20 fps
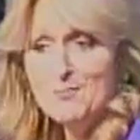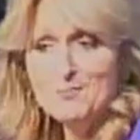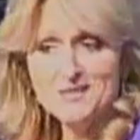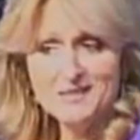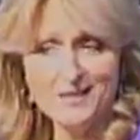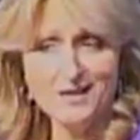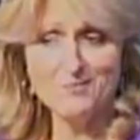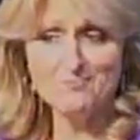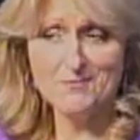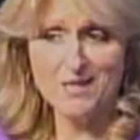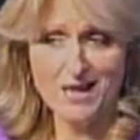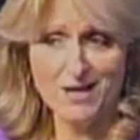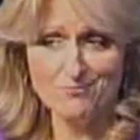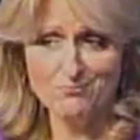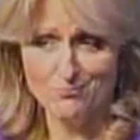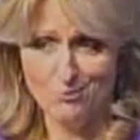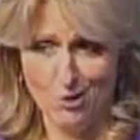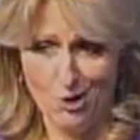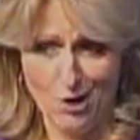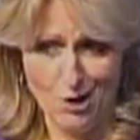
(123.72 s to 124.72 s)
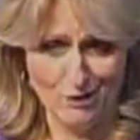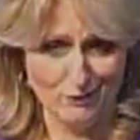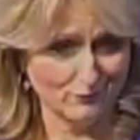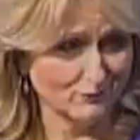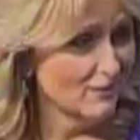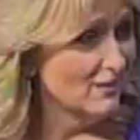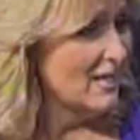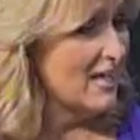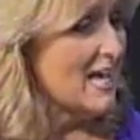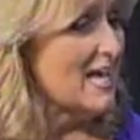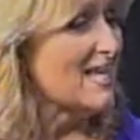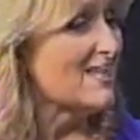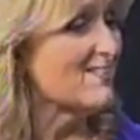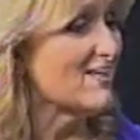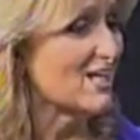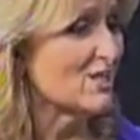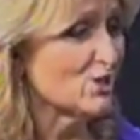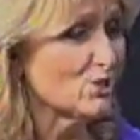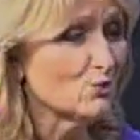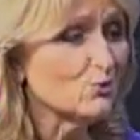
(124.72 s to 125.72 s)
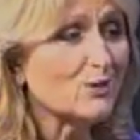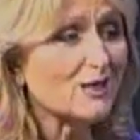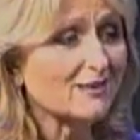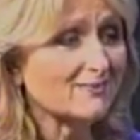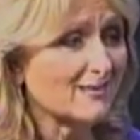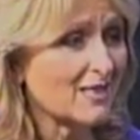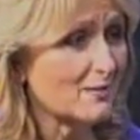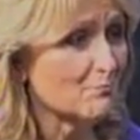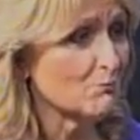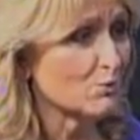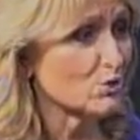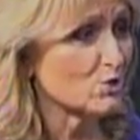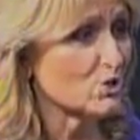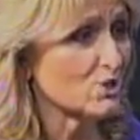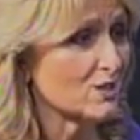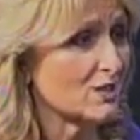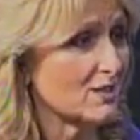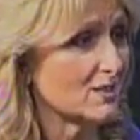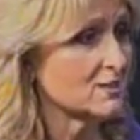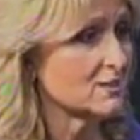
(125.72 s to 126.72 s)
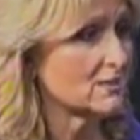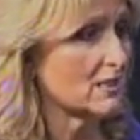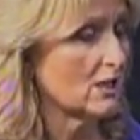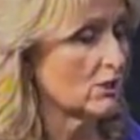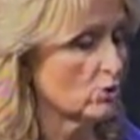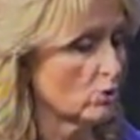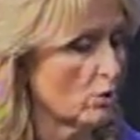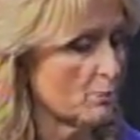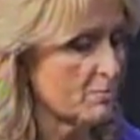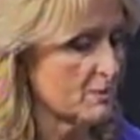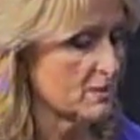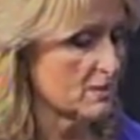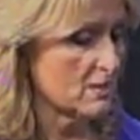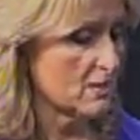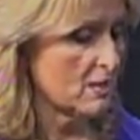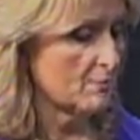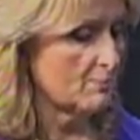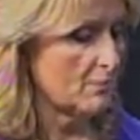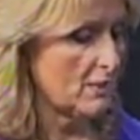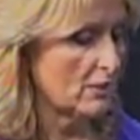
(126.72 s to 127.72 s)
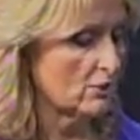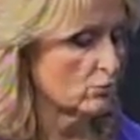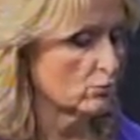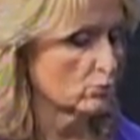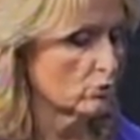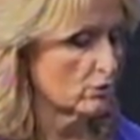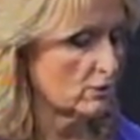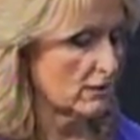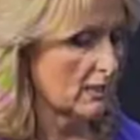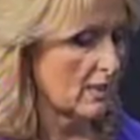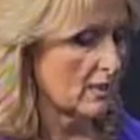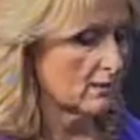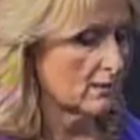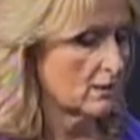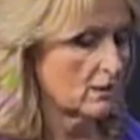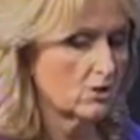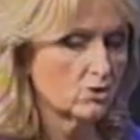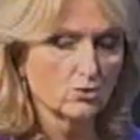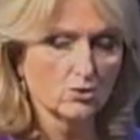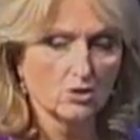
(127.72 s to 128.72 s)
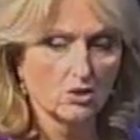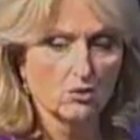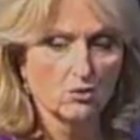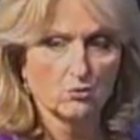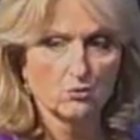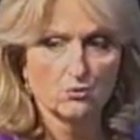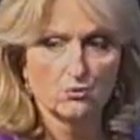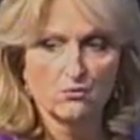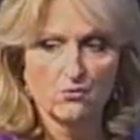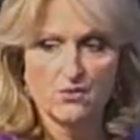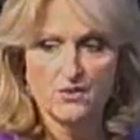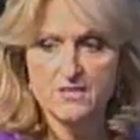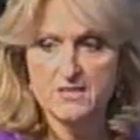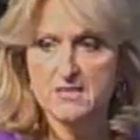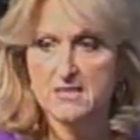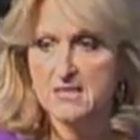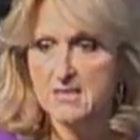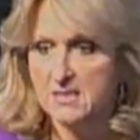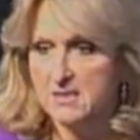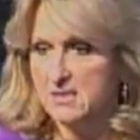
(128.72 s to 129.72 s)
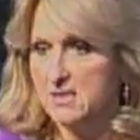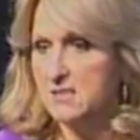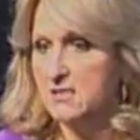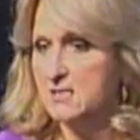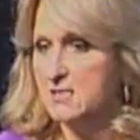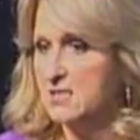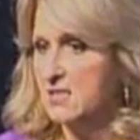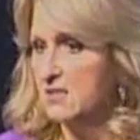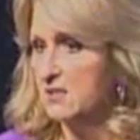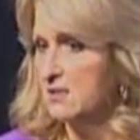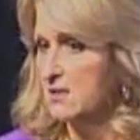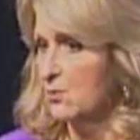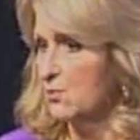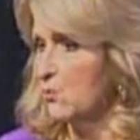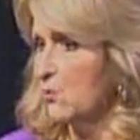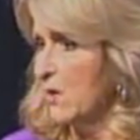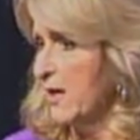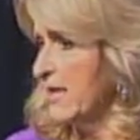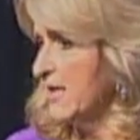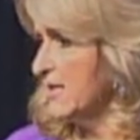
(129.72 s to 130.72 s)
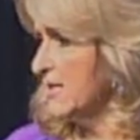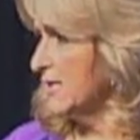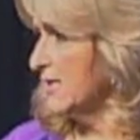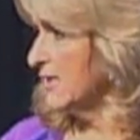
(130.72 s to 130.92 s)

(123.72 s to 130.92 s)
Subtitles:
me I'm not wrong, that you get that merchandise and you open it up and you look at it and you go, this isn't the way